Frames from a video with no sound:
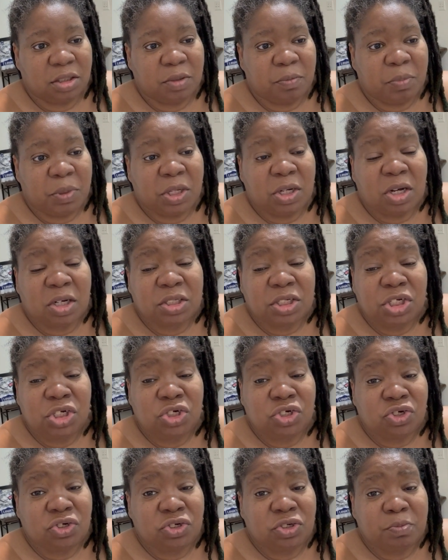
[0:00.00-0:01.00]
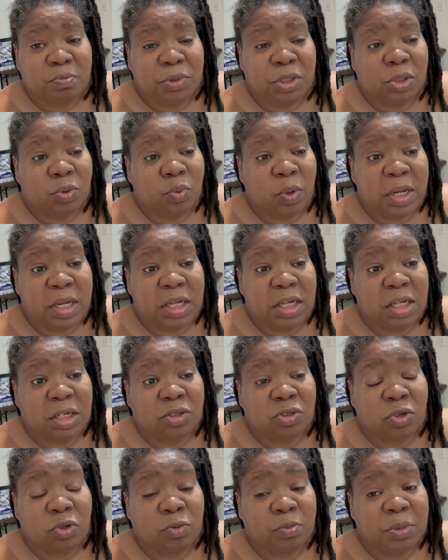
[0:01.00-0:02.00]
Because he shushed me away
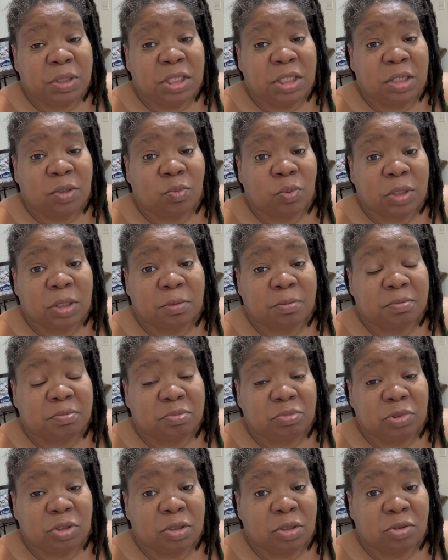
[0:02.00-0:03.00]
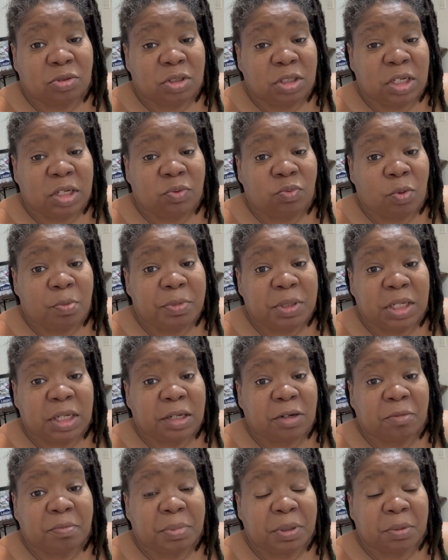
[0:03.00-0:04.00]
and told me he didn't want to, you know, he ain't want me to
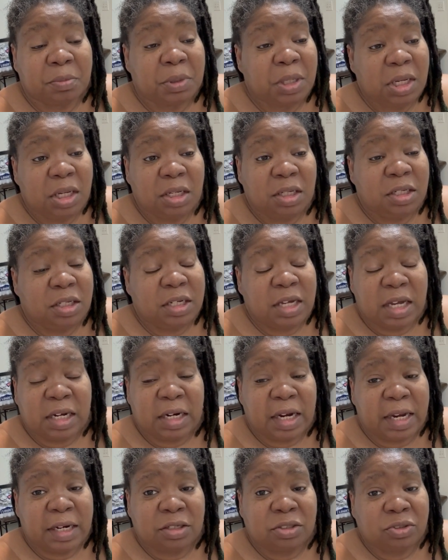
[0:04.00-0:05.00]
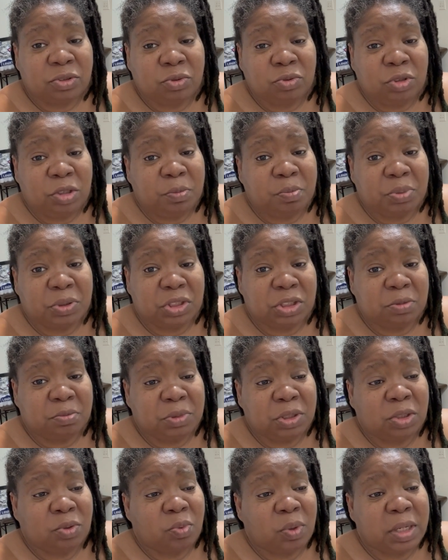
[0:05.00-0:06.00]
help him. He got out too. He pushing
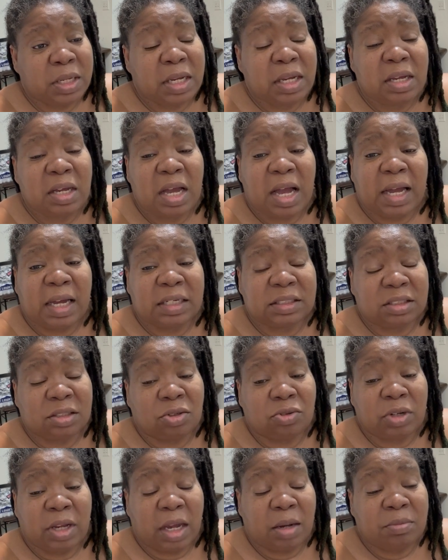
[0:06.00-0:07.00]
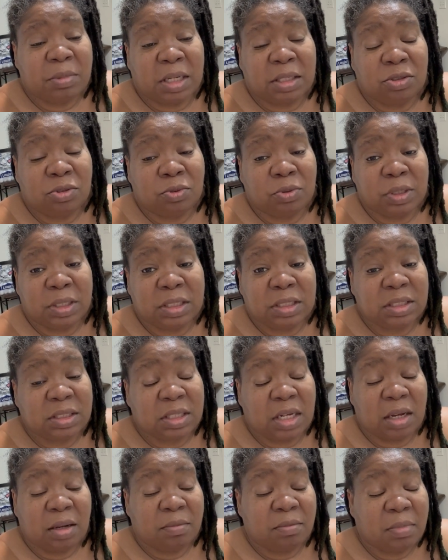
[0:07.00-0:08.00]
me away. I said, okay, I'm not doing this.
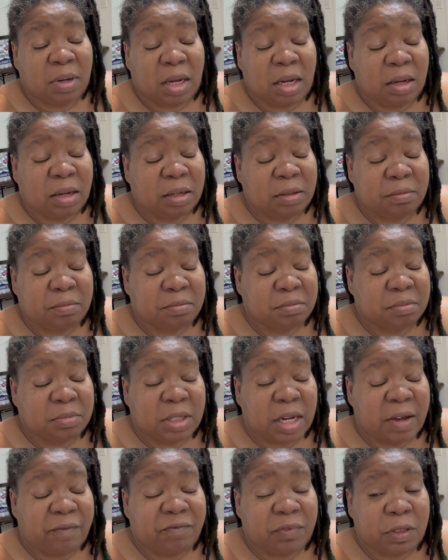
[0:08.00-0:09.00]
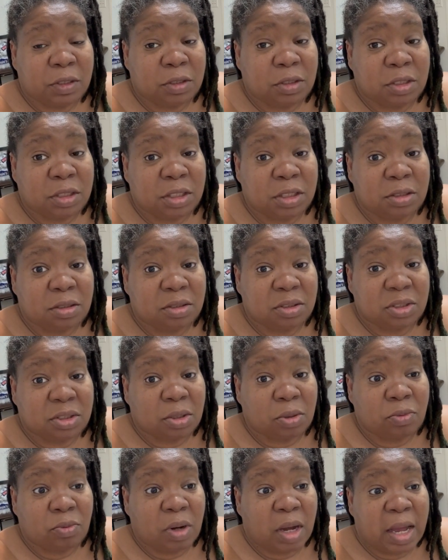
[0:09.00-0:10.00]
I'm not feeling good either.
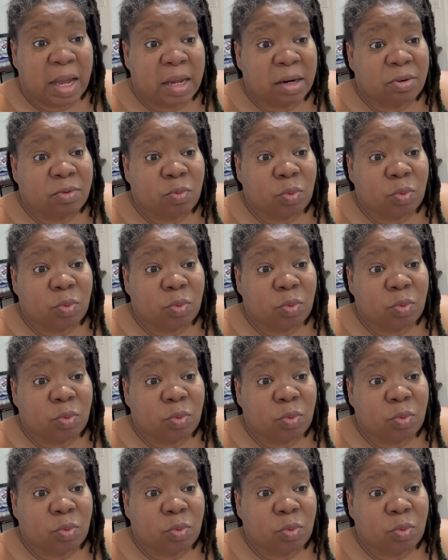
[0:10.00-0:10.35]
So I